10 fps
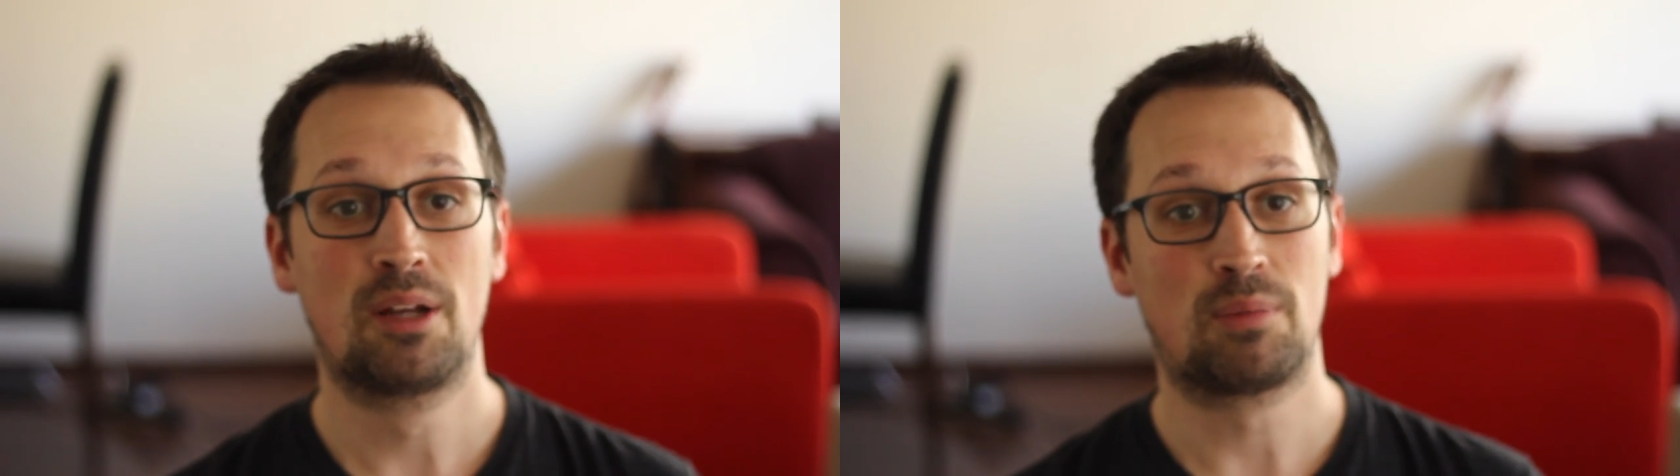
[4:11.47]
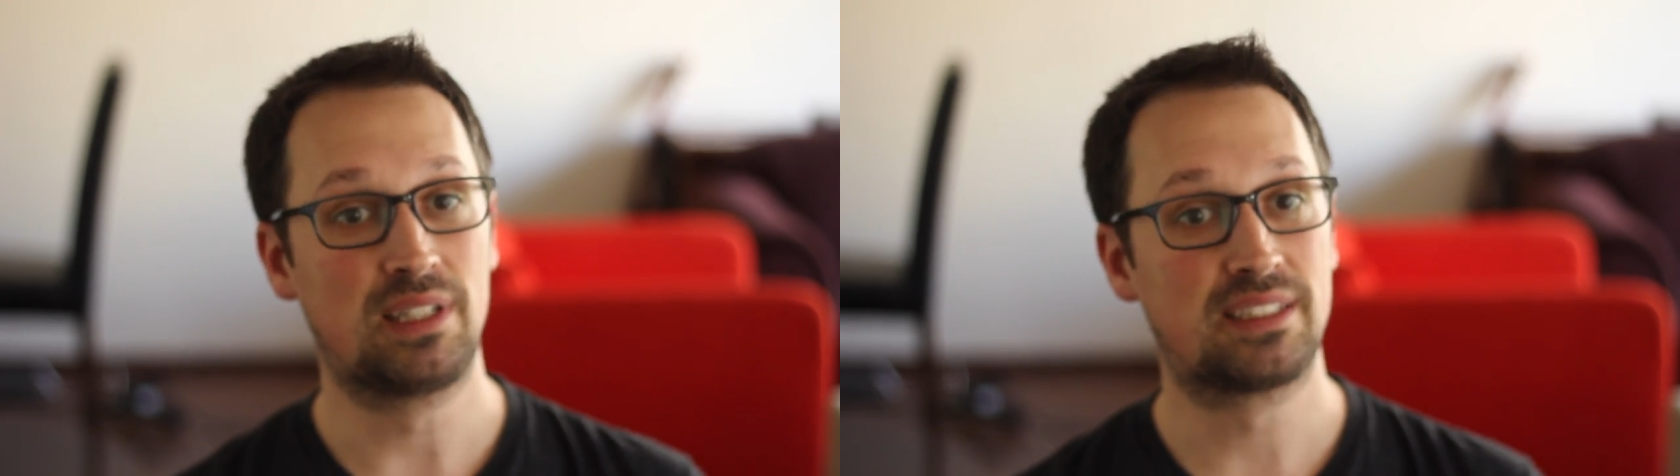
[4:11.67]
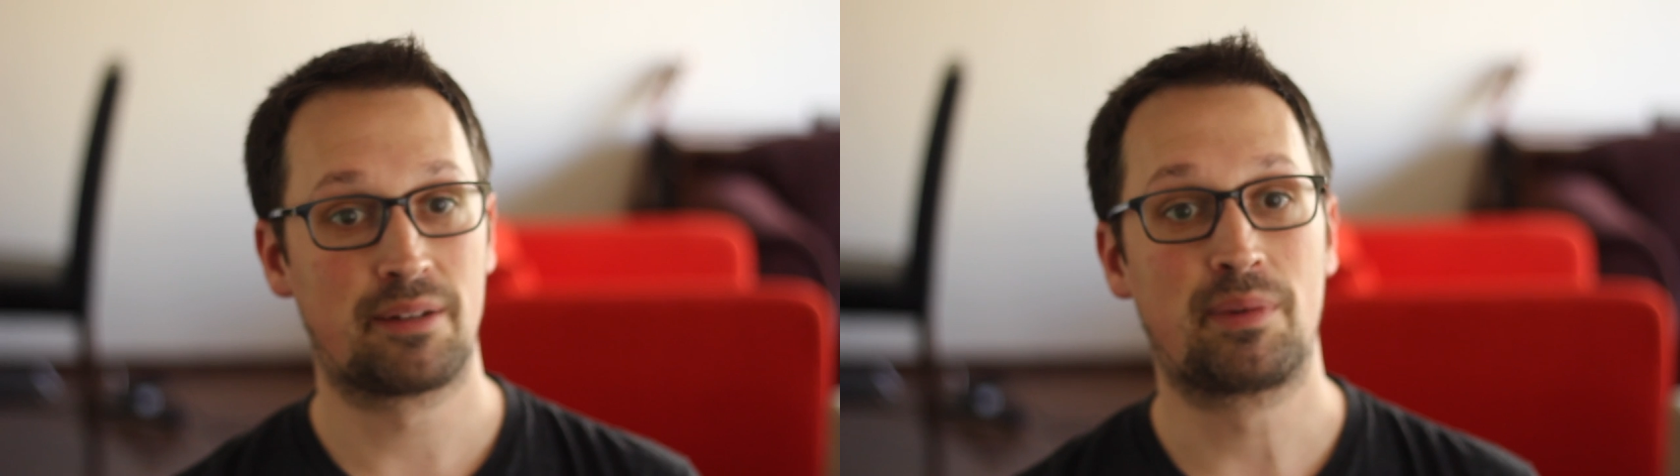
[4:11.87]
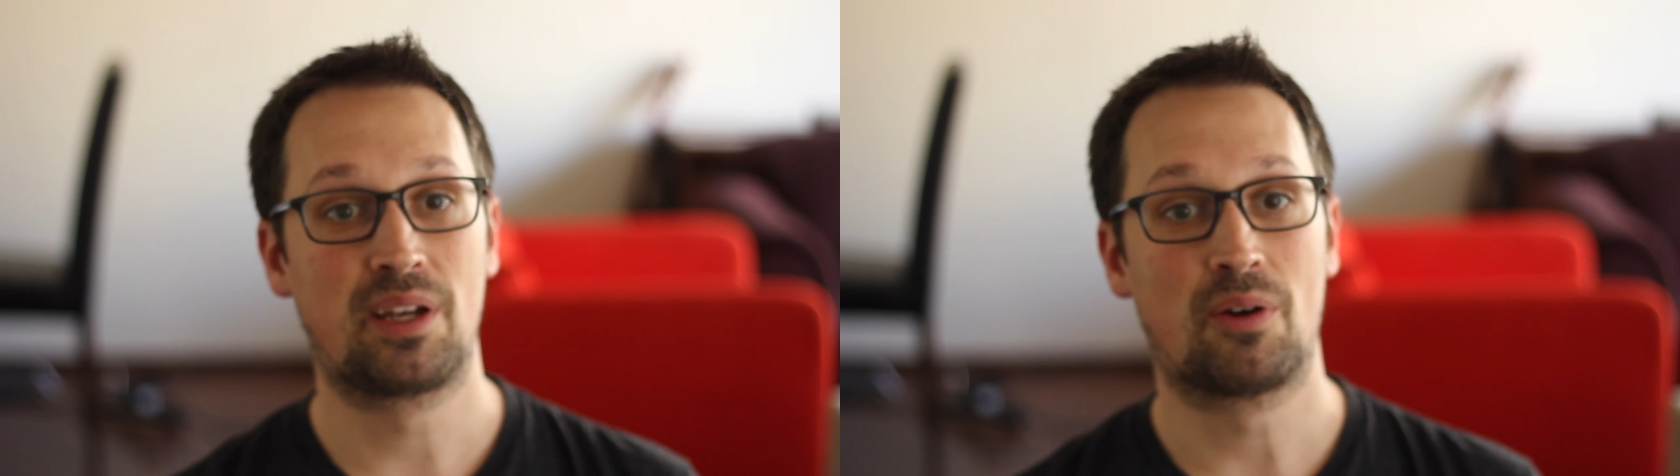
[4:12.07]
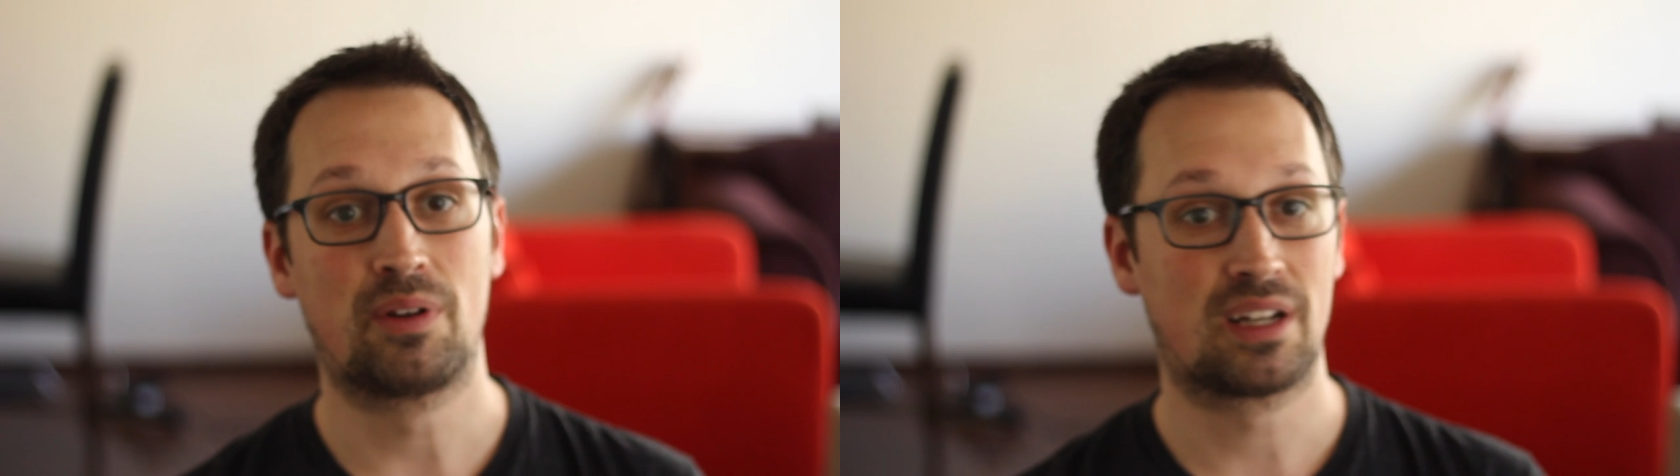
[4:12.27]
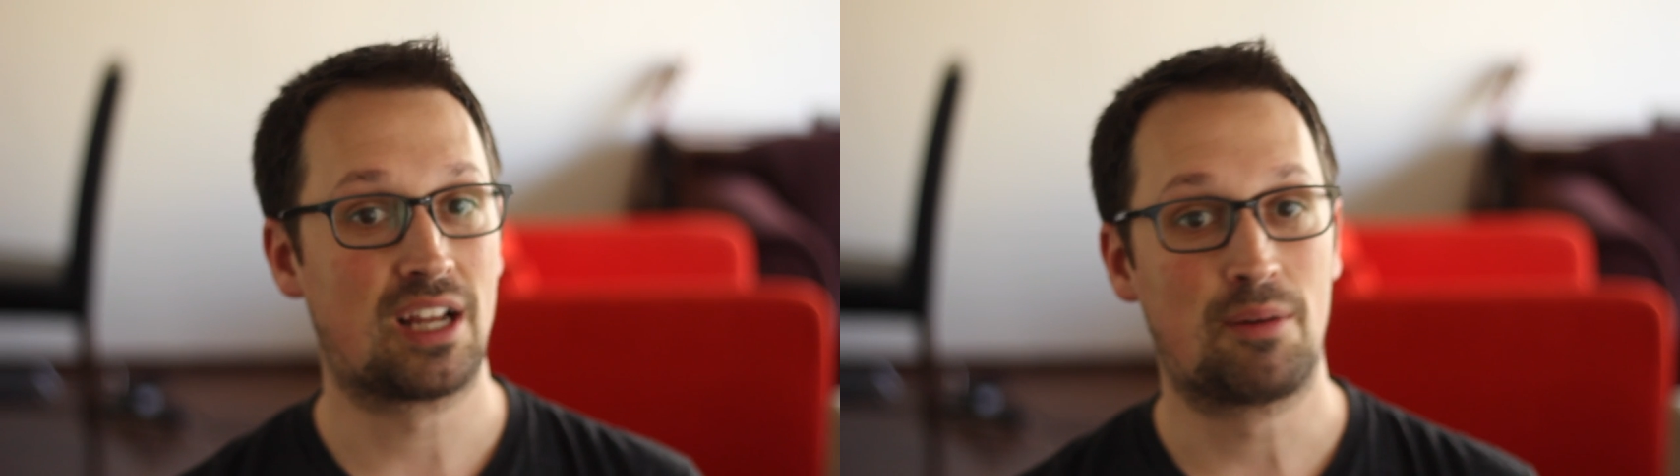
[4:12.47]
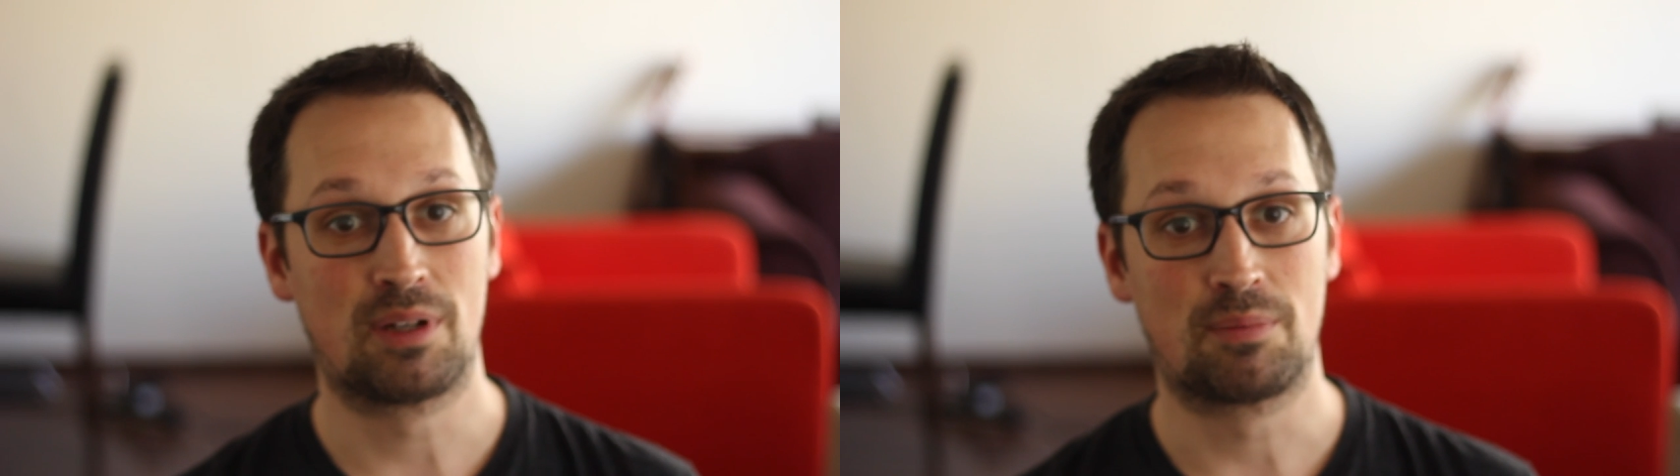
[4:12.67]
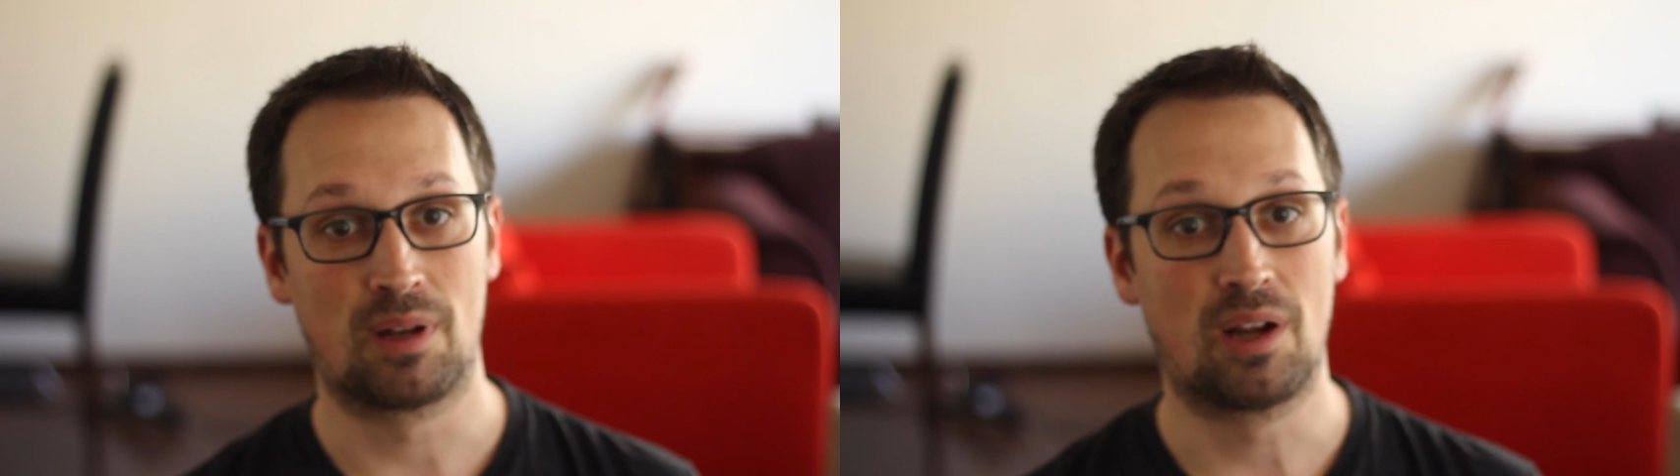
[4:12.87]
please let me know in the
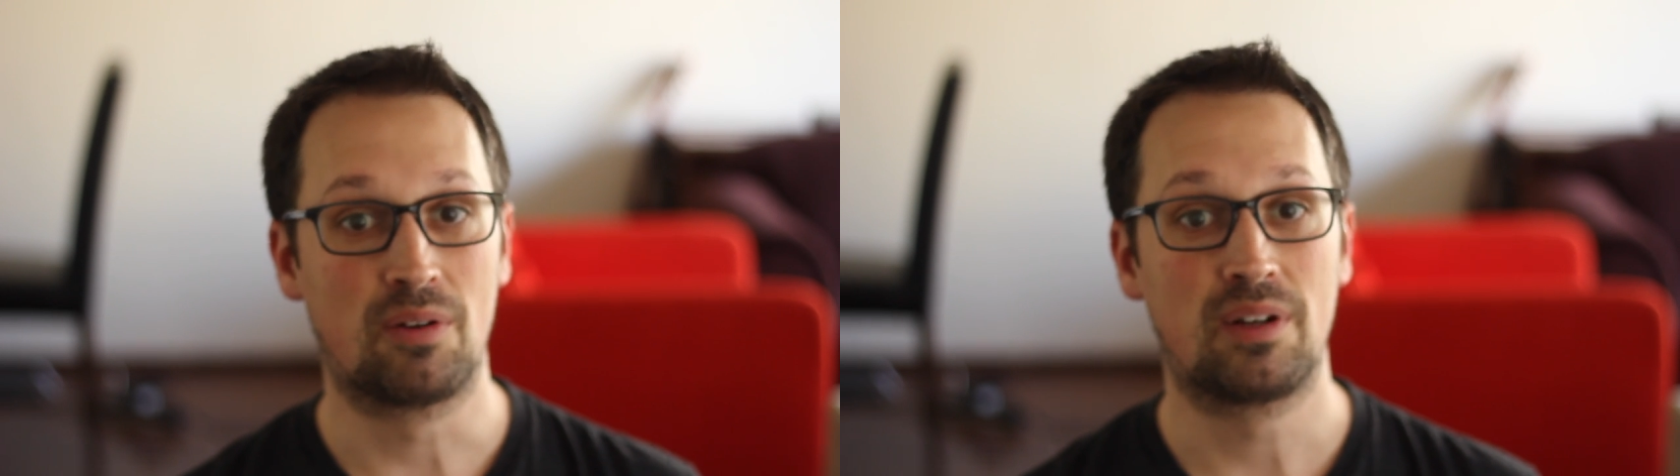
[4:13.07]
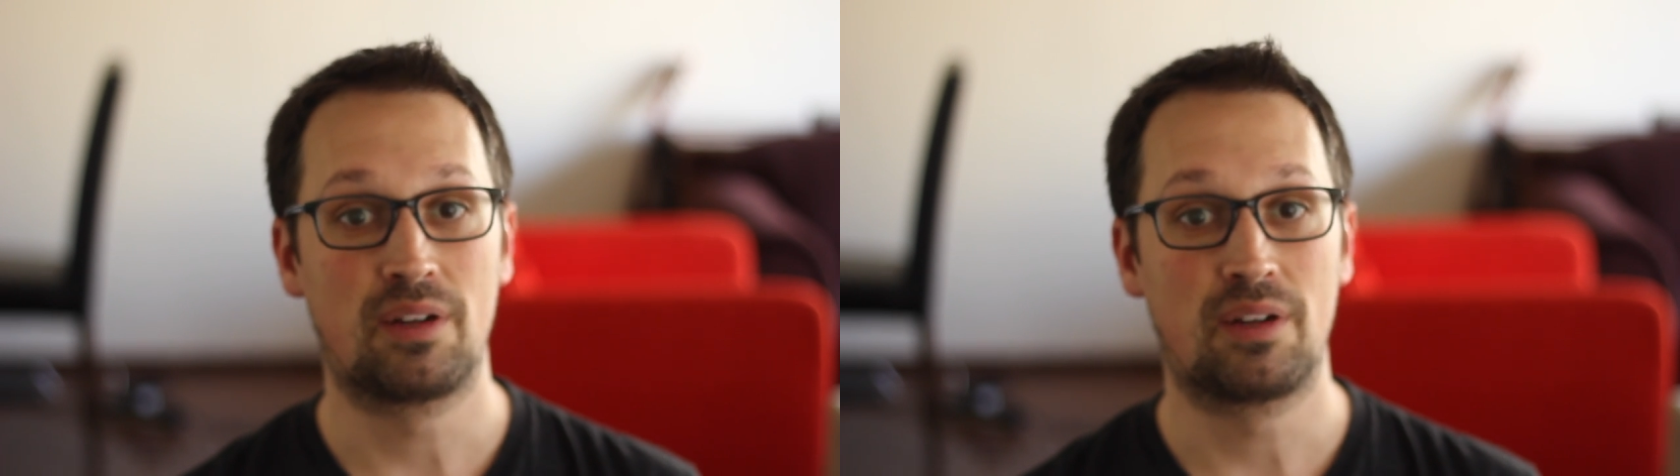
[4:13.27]
comments below.